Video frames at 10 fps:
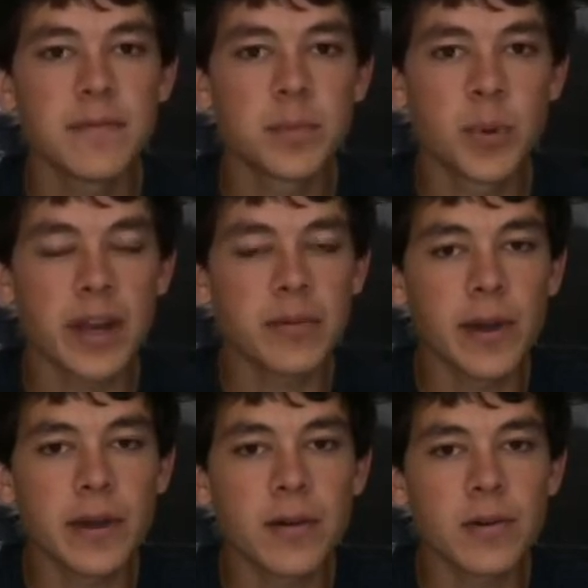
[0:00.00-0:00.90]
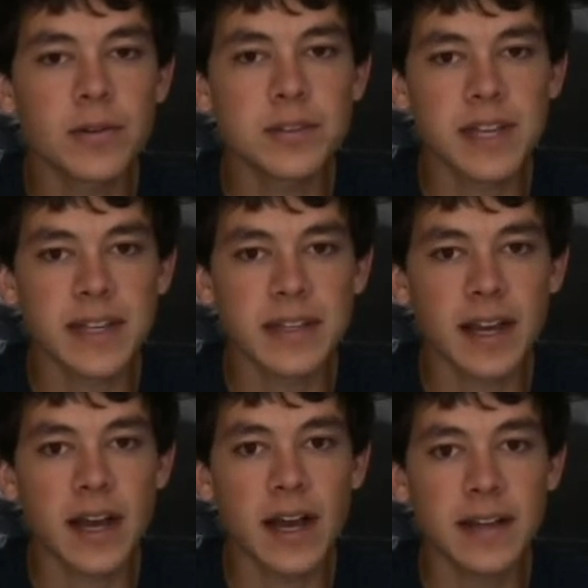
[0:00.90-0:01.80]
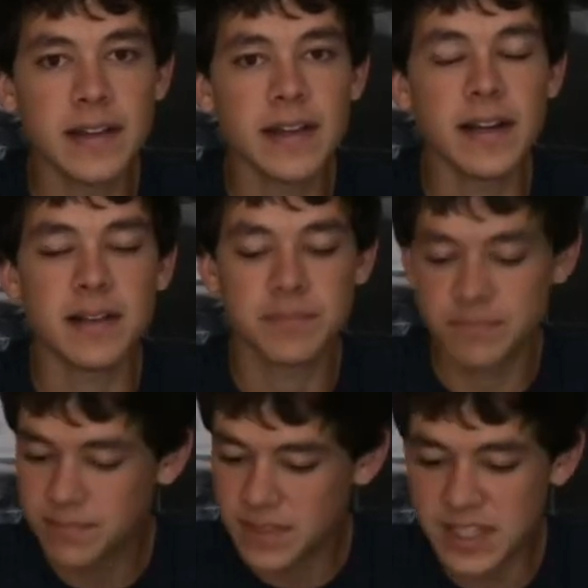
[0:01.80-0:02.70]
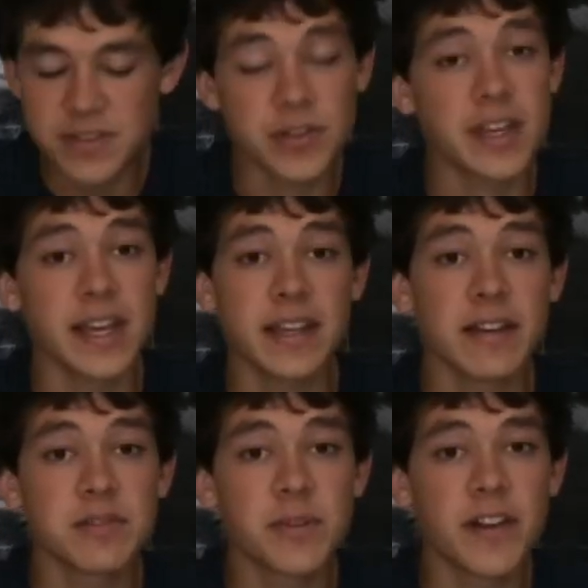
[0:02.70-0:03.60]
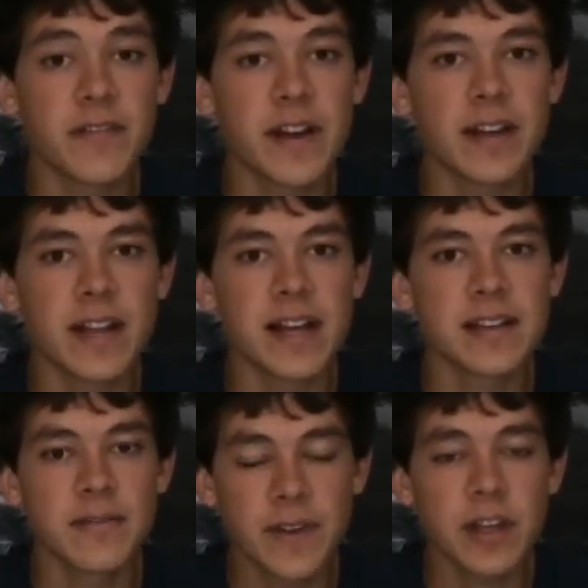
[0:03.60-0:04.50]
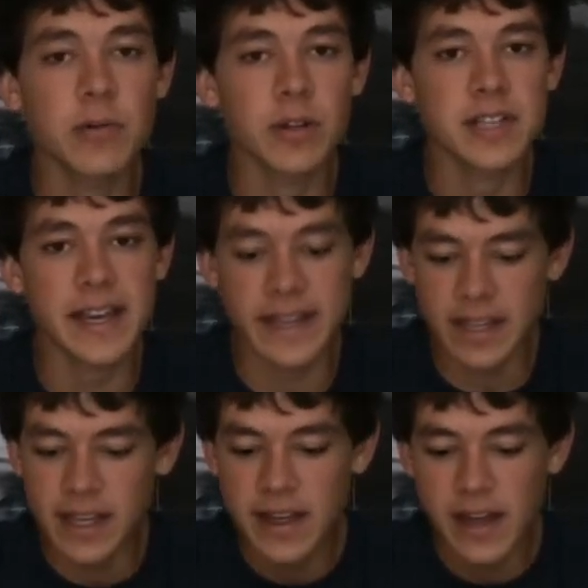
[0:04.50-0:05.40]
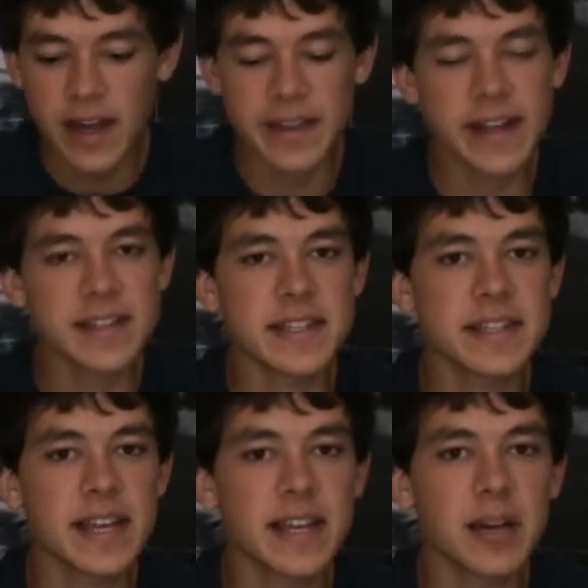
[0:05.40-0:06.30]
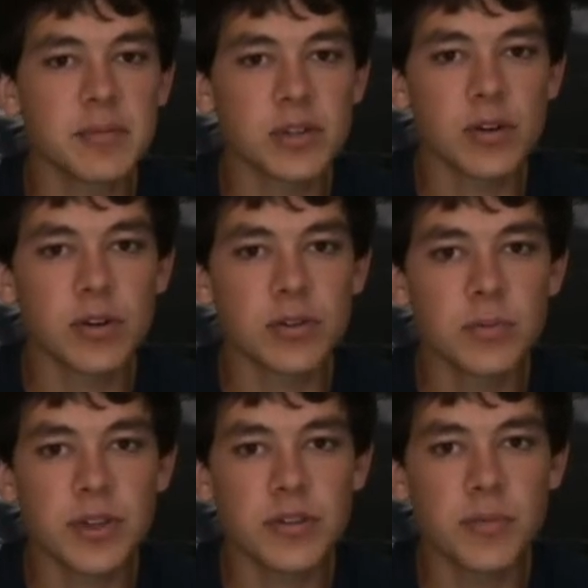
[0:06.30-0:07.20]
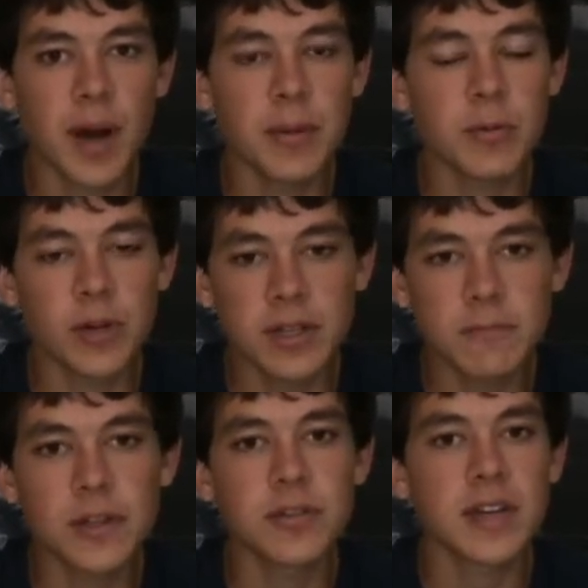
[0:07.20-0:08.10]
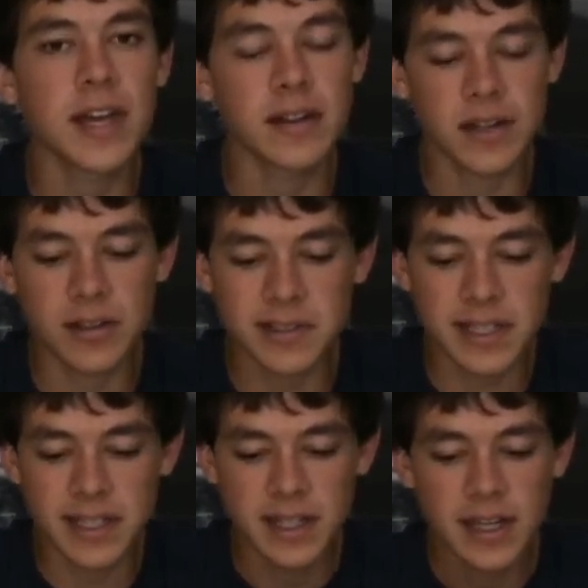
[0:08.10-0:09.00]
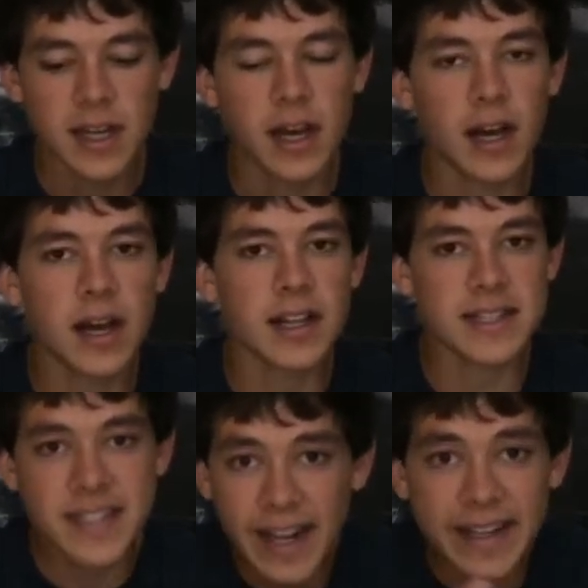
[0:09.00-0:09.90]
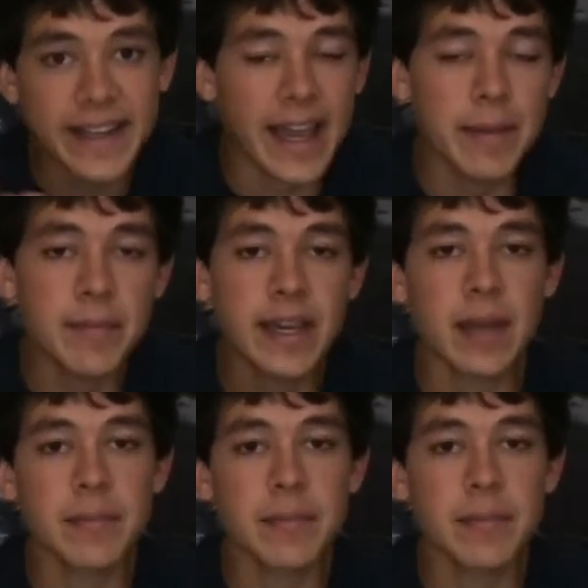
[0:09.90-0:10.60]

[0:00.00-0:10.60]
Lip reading: breakaway goals, and a scissor kick that was fairly nice, fairly well taken. The United States had a couple of goals, one through Bobby Wood and one through Kellen Acosta. An exciting game.